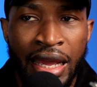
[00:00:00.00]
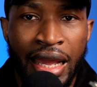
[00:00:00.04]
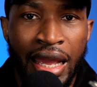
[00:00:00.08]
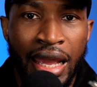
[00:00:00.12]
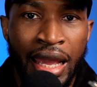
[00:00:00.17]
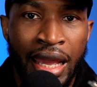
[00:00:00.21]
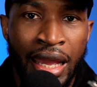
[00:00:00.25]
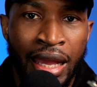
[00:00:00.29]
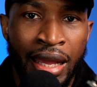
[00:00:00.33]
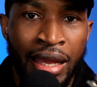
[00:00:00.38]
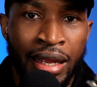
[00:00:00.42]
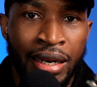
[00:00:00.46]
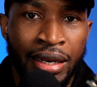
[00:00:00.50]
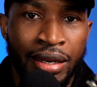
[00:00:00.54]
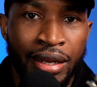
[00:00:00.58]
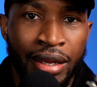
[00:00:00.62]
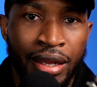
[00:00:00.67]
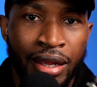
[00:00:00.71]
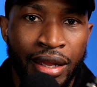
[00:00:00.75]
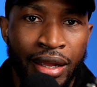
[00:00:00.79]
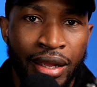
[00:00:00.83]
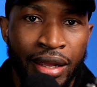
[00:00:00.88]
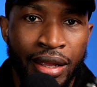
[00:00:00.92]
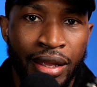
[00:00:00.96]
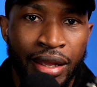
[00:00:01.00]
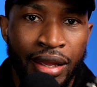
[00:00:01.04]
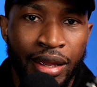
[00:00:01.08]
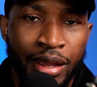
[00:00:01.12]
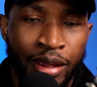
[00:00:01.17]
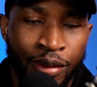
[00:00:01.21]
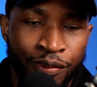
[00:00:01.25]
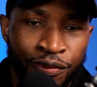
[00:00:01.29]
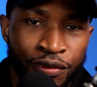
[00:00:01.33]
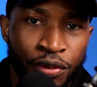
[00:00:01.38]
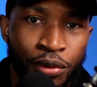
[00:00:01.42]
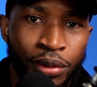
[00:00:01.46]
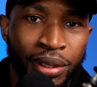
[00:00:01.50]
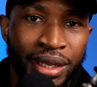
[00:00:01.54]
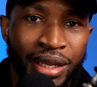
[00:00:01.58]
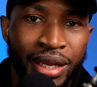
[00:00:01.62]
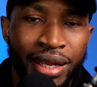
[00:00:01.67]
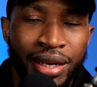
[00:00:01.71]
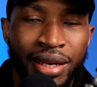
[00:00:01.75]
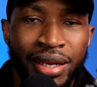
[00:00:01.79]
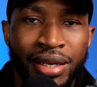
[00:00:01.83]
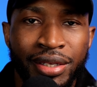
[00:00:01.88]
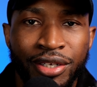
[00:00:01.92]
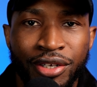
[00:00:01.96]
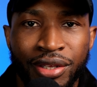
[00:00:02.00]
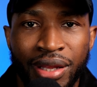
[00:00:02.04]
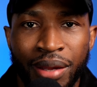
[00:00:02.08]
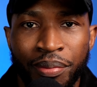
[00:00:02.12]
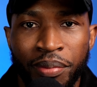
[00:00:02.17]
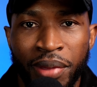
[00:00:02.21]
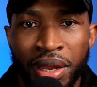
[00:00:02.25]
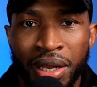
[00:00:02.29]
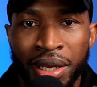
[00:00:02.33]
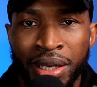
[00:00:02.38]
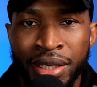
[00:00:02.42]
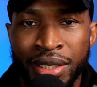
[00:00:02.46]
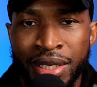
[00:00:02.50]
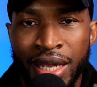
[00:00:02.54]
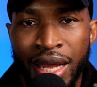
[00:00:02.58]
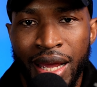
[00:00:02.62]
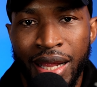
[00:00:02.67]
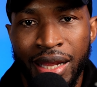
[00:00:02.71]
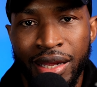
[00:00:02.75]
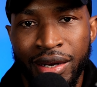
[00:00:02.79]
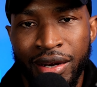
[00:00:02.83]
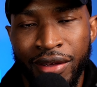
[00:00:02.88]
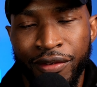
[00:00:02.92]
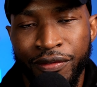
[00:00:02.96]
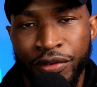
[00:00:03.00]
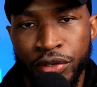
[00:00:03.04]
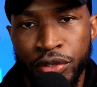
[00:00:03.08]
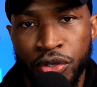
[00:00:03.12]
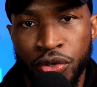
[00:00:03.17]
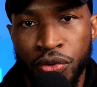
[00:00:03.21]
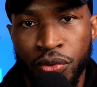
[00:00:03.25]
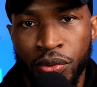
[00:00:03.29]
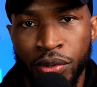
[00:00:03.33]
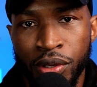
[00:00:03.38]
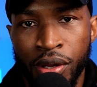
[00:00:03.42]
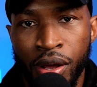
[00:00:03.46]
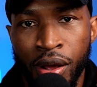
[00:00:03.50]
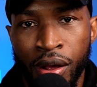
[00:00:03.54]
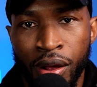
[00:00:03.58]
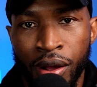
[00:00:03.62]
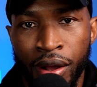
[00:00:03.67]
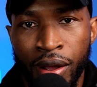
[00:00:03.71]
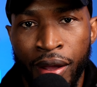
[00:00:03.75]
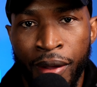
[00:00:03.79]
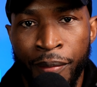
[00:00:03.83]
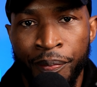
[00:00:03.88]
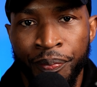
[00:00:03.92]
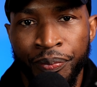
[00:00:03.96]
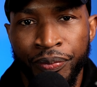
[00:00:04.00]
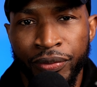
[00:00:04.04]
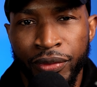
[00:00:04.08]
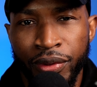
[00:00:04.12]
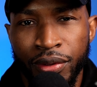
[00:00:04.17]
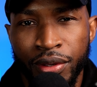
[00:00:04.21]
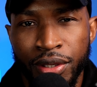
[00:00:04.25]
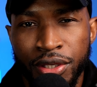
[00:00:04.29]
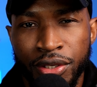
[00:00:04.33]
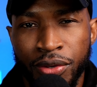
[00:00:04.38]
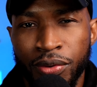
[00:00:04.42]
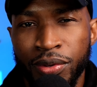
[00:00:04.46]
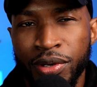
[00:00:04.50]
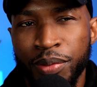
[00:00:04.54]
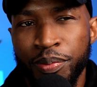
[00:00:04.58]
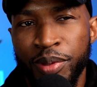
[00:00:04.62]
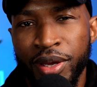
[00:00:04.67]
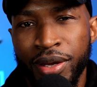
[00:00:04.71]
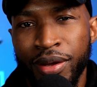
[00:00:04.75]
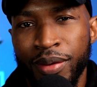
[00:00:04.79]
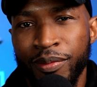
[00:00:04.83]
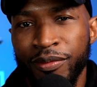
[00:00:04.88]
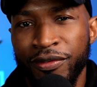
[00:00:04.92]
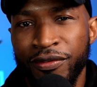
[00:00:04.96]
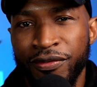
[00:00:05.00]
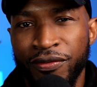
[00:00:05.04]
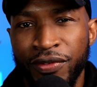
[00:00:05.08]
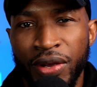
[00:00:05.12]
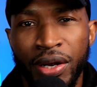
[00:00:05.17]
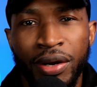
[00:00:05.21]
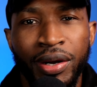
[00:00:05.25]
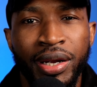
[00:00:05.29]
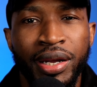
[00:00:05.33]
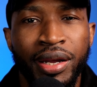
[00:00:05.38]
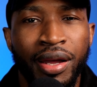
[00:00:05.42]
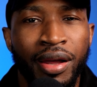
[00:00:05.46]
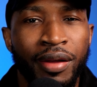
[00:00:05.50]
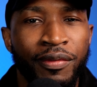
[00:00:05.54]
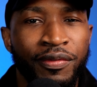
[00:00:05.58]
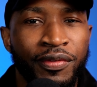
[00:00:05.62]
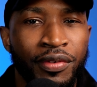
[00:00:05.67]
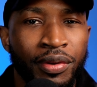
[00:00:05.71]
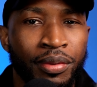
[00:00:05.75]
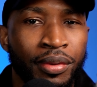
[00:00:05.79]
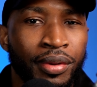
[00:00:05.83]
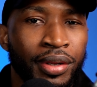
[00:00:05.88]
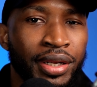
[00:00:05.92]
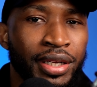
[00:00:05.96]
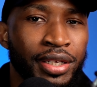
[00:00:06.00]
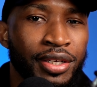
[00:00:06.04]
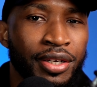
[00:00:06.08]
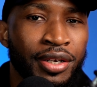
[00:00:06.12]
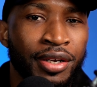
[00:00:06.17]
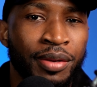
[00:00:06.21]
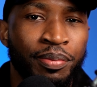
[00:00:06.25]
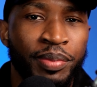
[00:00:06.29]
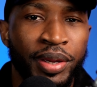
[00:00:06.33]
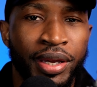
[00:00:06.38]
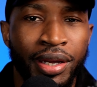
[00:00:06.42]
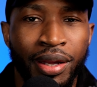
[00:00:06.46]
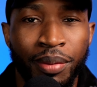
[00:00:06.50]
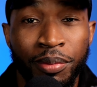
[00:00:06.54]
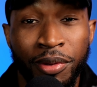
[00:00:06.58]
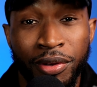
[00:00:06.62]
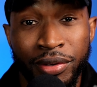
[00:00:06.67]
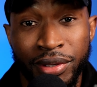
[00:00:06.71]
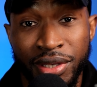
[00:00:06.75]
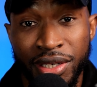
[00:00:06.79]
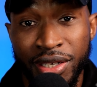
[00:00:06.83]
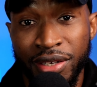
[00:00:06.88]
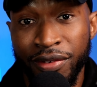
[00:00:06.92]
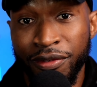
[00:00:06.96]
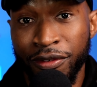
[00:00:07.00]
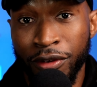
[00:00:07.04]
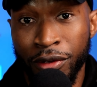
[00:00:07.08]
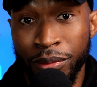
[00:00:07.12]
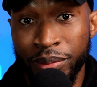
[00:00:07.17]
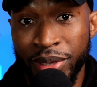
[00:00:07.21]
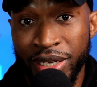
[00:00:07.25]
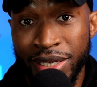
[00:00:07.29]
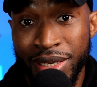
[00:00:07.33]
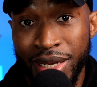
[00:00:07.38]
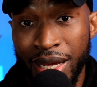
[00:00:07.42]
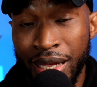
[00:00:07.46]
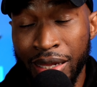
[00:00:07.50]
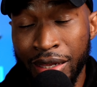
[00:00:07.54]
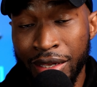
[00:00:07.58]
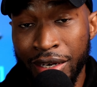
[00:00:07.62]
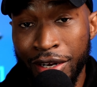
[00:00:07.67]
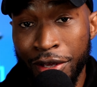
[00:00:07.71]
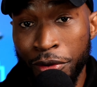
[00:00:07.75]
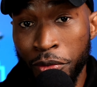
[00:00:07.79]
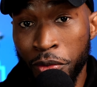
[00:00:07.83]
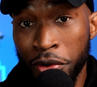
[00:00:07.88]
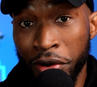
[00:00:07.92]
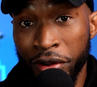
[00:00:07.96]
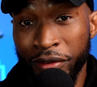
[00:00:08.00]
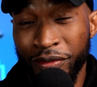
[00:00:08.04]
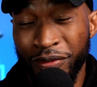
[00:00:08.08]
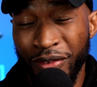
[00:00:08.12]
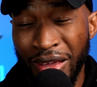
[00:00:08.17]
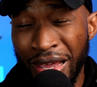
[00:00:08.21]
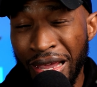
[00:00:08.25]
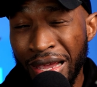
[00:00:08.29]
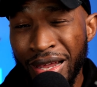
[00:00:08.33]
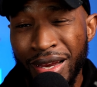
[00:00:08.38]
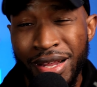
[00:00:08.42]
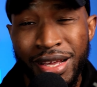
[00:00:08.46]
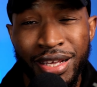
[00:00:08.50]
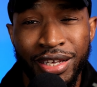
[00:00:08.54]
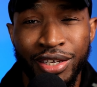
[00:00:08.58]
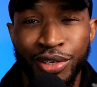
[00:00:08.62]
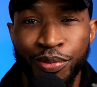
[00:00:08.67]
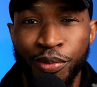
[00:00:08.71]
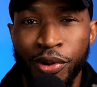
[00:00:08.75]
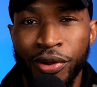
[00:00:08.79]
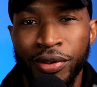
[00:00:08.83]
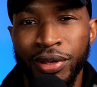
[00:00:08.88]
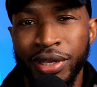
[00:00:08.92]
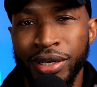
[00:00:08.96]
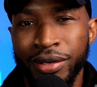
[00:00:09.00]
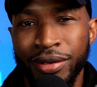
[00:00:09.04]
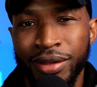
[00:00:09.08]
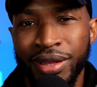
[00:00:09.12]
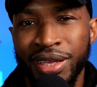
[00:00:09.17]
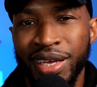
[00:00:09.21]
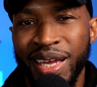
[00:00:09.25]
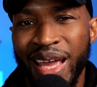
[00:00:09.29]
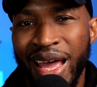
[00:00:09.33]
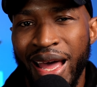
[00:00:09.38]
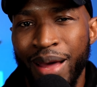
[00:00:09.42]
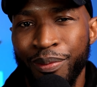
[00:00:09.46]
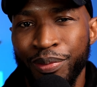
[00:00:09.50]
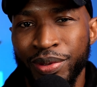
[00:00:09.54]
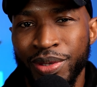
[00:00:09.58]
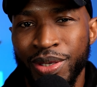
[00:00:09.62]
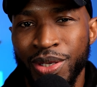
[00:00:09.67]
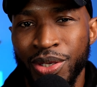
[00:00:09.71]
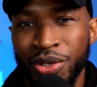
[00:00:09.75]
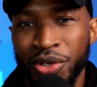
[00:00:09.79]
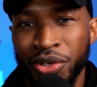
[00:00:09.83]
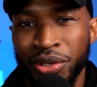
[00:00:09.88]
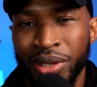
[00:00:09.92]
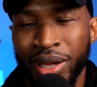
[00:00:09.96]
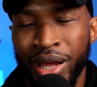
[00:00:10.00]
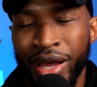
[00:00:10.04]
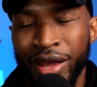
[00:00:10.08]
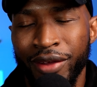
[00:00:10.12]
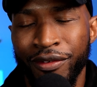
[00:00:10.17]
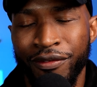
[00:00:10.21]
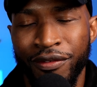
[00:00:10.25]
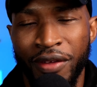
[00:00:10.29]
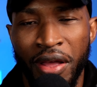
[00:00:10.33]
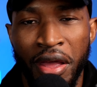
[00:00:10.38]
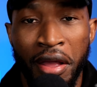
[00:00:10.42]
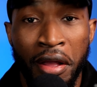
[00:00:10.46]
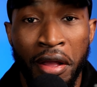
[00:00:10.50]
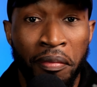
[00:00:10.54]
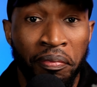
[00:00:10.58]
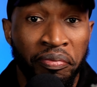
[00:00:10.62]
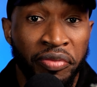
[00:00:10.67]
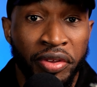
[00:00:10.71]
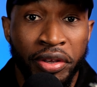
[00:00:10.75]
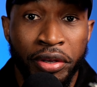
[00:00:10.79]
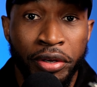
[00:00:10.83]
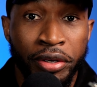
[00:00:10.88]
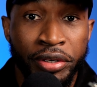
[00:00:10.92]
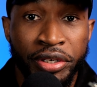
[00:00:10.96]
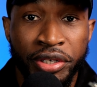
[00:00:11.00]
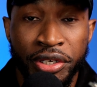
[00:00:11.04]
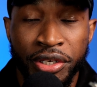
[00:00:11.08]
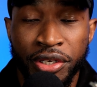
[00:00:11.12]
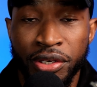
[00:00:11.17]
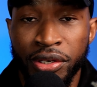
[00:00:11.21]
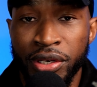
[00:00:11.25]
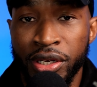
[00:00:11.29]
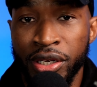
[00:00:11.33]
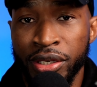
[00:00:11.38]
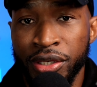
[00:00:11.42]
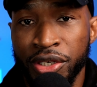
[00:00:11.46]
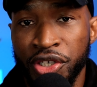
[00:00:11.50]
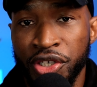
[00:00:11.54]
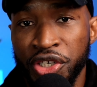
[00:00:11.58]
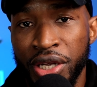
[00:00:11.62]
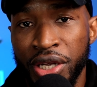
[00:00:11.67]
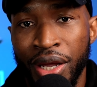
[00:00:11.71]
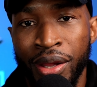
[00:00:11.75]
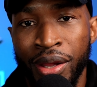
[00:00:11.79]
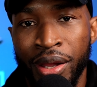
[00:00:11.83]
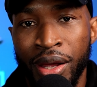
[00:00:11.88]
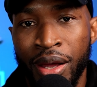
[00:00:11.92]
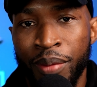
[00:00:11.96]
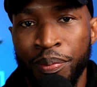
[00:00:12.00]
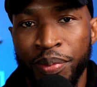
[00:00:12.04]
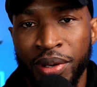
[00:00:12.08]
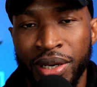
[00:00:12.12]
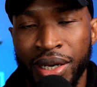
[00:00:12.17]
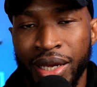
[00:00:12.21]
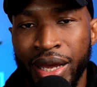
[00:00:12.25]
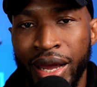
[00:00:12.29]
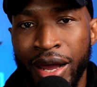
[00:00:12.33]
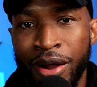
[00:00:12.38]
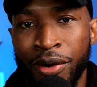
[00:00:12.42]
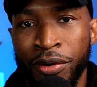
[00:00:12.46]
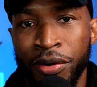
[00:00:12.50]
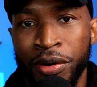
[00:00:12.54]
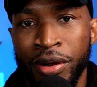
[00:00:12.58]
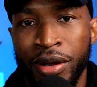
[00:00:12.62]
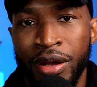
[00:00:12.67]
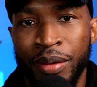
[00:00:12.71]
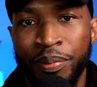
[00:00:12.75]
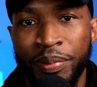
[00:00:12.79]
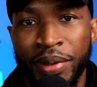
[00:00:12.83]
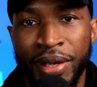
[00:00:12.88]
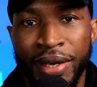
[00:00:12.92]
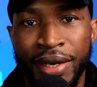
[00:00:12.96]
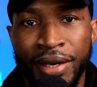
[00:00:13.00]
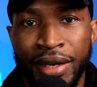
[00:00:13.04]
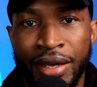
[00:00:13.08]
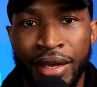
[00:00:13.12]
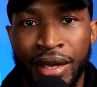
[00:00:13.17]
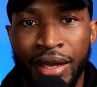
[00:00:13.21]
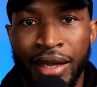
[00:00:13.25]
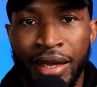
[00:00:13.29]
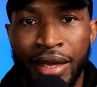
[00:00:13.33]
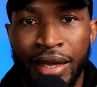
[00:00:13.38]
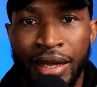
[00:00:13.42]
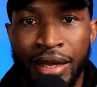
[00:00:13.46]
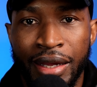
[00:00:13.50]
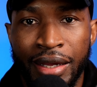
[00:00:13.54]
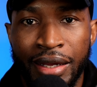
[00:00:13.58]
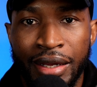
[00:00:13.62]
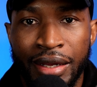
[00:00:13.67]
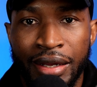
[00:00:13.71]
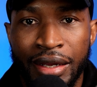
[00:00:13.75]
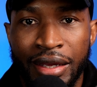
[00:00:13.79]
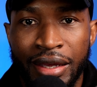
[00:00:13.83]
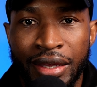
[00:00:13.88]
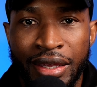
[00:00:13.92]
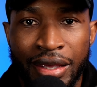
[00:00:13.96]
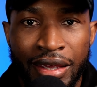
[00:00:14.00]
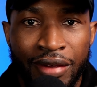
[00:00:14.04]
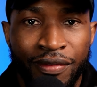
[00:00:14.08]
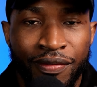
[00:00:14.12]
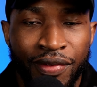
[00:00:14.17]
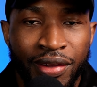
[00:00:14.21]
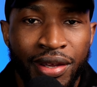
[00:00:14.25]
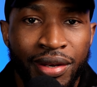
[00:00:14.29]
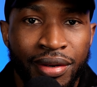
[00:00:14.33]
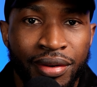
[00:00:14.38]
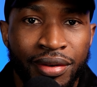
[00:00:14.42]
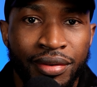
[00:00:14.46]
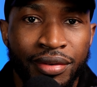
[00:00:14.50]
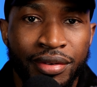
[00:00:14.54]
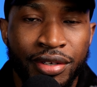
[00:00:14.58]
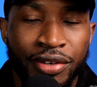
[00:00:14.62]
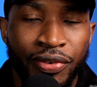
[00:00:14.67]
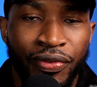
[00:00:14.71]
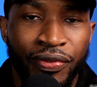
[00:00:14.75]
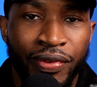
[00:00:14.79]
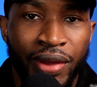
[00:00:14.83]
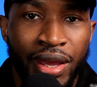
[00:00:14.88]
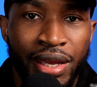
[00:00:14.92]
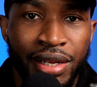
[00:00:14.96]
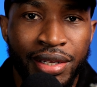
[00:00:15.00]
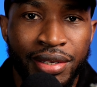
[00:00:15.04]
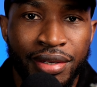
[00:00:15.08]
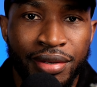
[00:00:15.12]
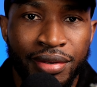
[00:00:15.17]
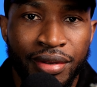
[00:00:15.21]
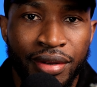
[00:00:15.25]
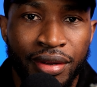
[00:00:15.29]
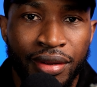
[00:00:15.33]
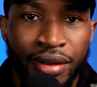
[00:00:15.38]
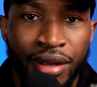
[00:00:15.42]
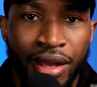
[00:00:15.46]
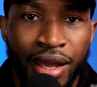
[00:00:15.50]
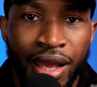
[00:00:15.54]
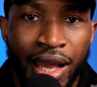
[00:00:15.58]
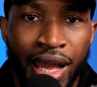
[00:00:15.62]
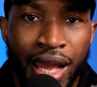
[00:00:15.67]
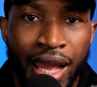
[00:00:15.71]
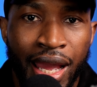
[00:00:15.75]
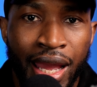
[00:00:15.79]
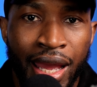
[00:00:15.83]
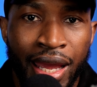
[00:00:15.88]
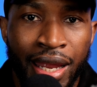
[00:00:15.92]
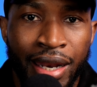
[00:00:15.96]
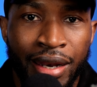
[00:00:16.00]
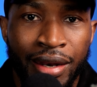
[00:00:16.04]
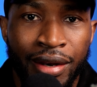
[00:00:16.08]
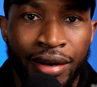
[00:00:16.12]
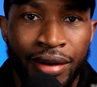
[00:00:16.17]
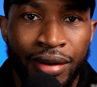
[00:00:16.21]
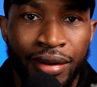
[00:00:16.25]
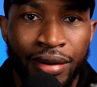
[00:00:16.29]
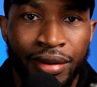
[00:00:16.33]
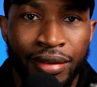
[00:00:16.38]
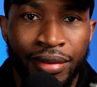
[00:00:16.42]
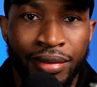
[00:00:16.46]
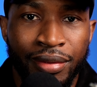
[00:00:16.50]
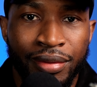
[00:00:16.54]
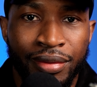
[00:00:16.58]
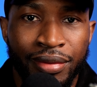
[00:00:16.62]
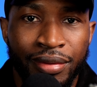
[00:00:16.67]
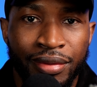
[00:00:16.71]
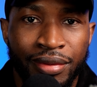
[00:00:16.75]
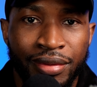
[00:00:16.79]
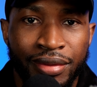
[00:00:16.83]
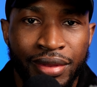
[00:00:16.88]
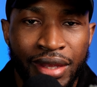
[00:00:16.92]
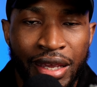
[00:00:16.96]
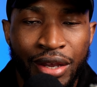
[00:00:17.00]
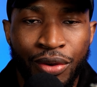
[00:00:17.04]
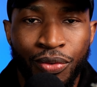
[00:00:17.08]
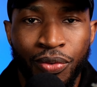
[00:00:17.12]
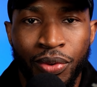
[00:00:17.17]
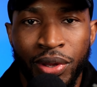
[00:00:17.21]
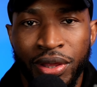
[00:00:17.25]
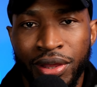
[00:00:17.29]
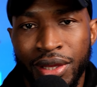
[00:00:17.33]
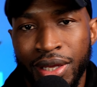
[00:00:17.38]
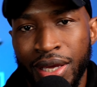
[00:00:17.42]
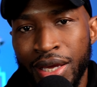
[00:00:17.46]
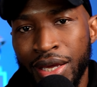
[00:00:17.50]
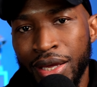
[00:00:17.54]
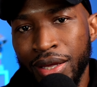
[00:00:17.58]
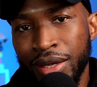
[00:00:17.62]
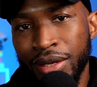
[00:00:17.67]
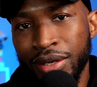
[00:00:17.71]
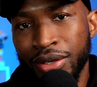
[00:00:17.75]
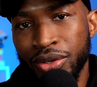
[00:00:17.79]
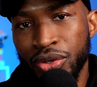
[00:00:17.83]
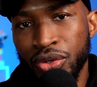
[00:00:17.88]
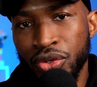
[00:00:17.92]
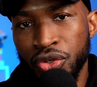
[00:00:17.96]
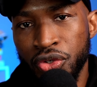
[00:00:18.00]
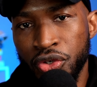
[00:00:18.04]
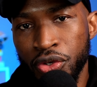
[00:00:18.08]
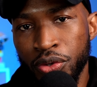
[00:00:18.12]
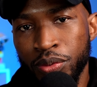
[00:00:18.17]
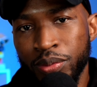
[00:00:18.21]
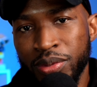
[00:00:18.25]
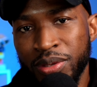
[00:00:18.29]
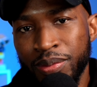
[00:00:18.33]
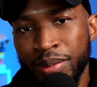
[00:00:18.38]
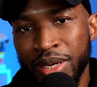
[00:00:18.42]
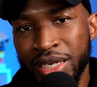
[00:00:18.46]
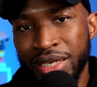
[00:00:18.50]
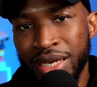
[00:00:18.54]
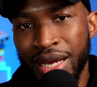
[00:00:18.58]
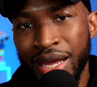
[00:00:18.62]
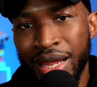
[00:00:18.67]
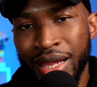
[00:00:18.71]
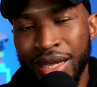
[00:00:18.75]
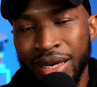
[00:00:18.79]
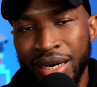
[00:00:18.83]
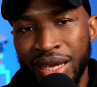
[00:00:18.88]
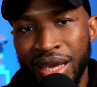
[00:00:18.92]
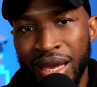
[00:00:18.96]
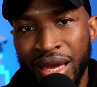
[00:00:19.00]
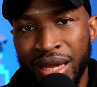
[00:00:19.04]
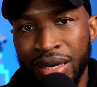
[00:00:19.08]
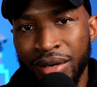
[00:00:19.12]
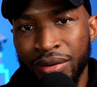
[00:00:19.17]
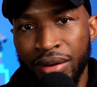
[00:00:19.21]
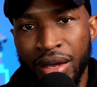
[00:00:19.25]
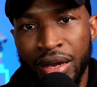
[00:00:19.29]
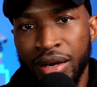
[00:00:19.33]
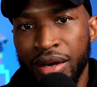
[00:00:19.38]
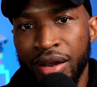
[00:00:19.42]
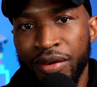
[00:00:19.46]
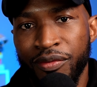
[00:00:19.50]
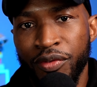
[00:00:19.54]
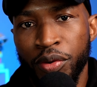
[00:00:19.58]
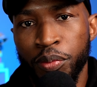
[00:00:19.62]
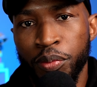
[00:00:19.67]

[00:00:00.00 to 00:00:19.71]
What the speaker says: And if you lean into that mentality for too long, it's going to become very comfortable and it's going to become your default mentality, where if any small little thing happens in your life, you're just going to shell up and cower up and give in to fate and think with a doomed mentality and never